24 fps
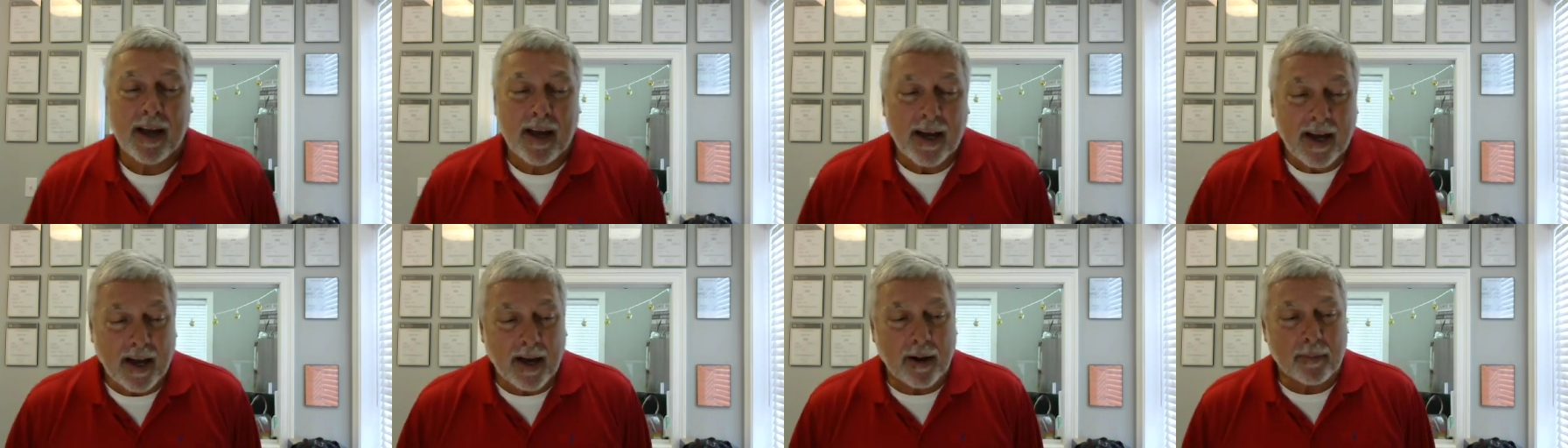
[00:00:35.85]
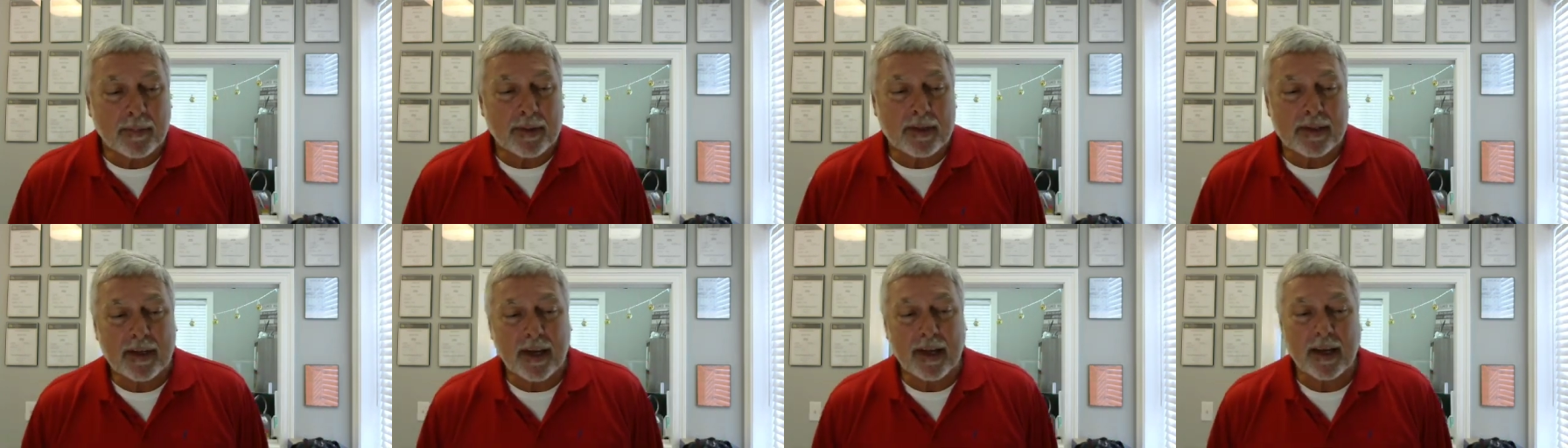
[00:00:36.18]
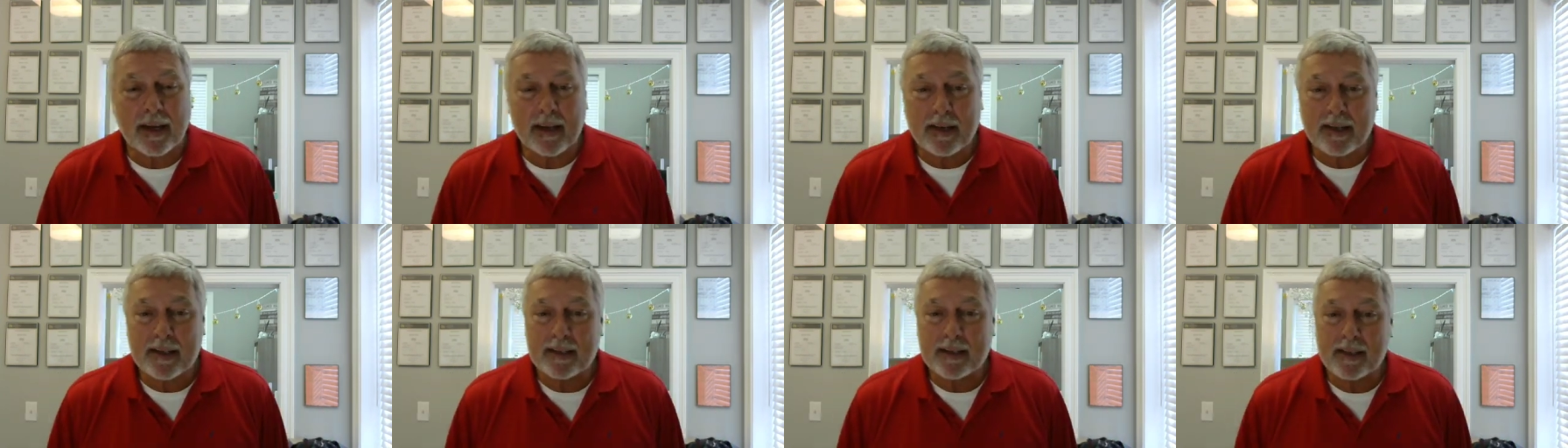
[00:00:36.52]
Um,
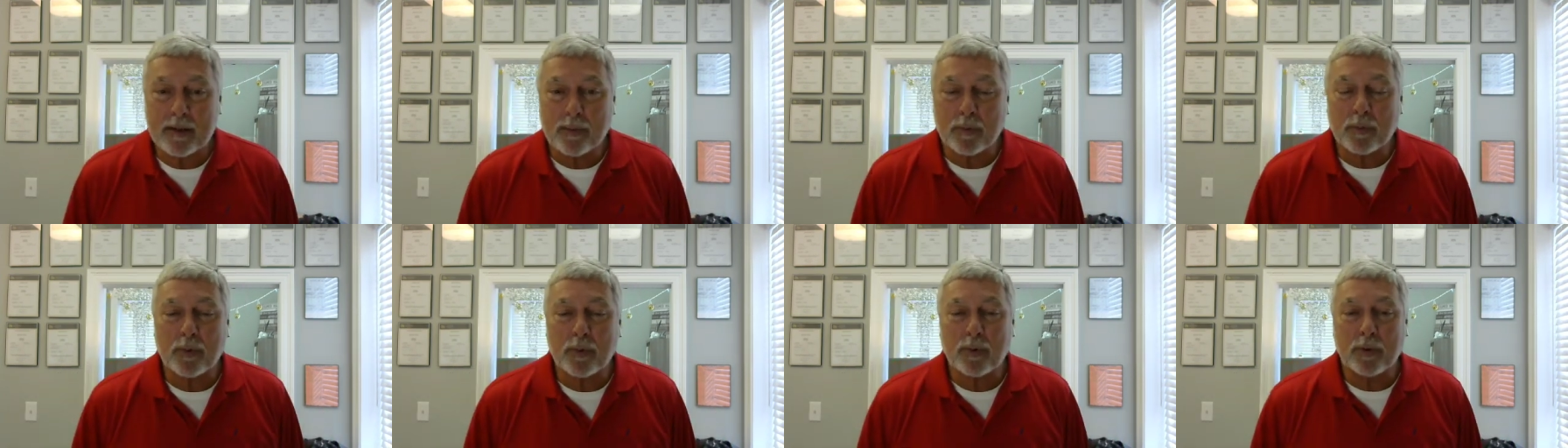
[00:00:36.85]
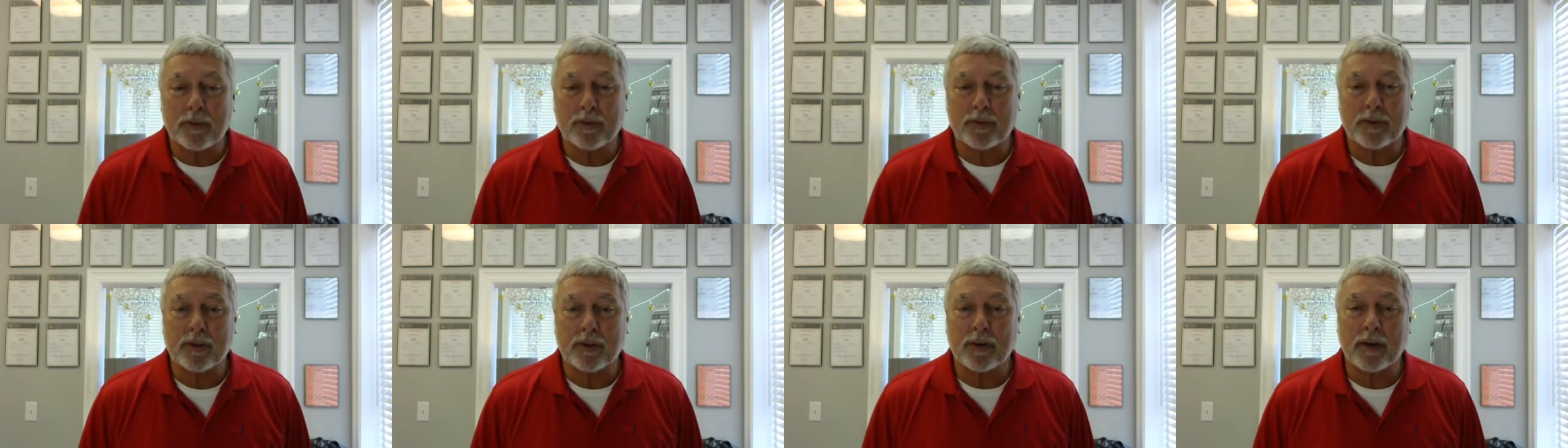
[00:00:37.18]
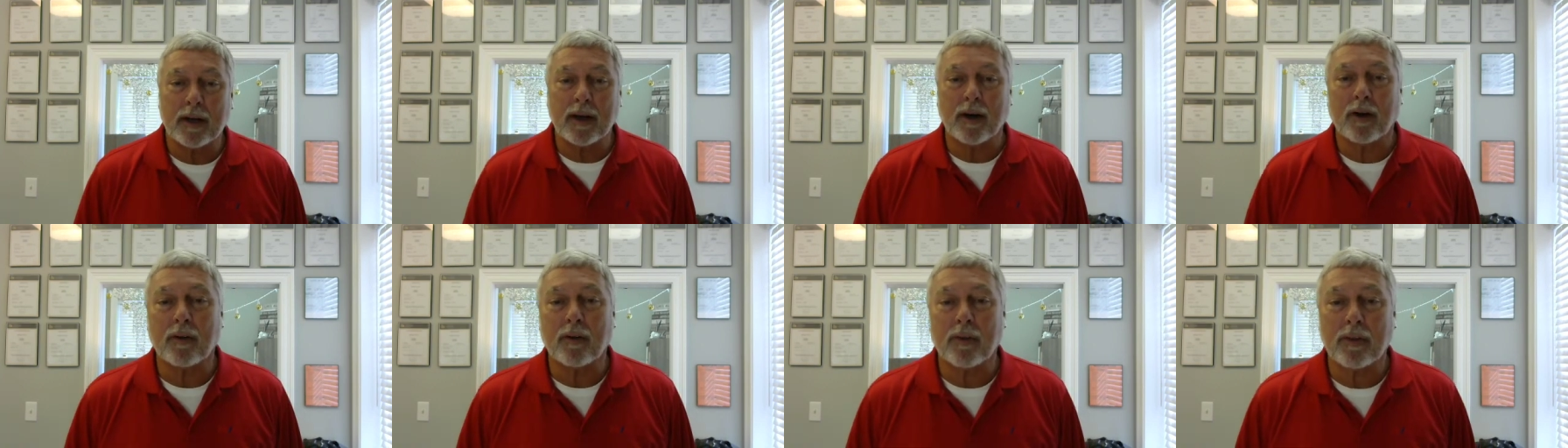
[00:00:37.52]
second is it improves your
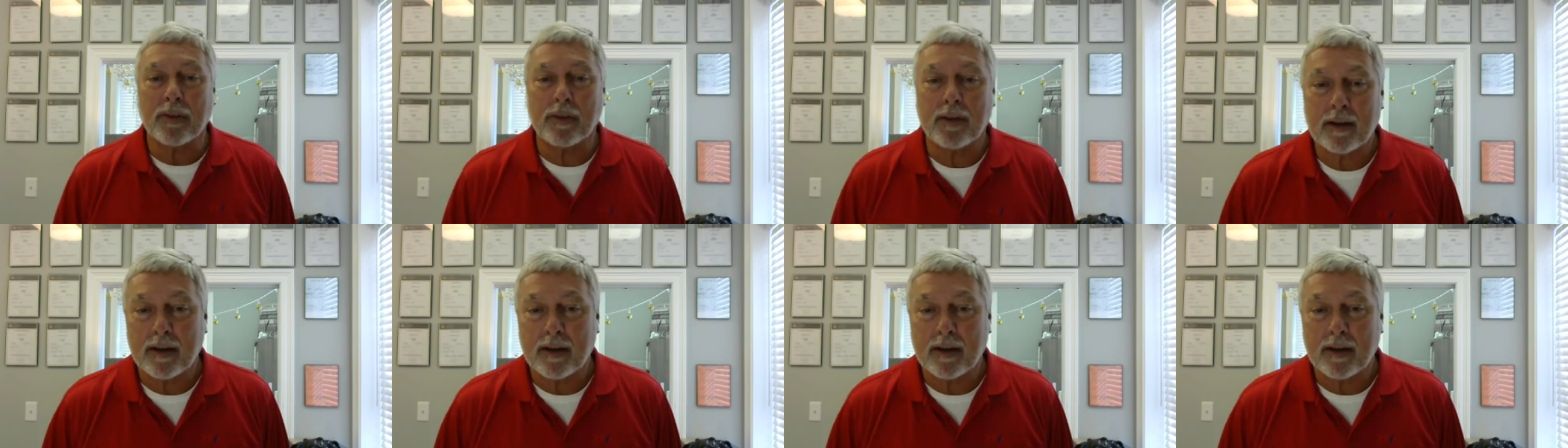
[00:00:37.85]
health.